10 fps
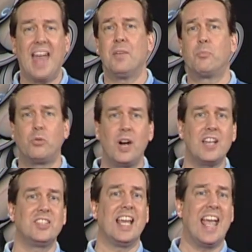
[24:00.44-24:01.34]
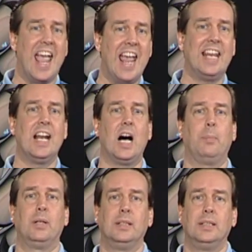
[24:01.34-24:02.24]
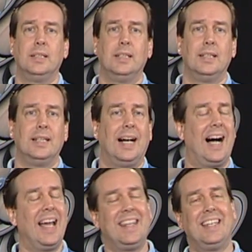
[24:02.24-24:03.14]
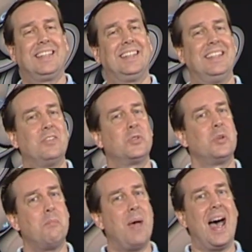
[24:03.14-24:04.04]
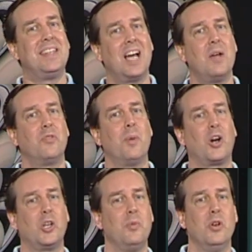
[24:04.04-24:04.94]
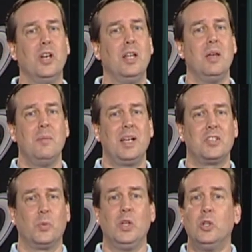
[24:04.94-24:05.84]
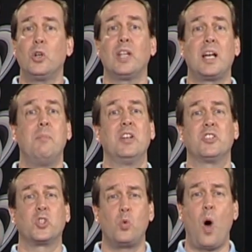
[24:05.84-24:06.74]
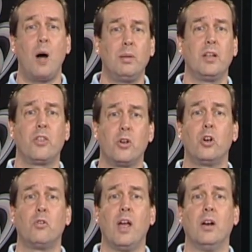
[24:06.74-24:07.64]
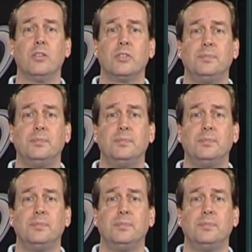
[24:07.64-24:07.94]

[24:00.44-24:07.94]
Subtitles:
the press ate it up. I think this is a bad time from our community because we look like a bunch of squabbling third graders.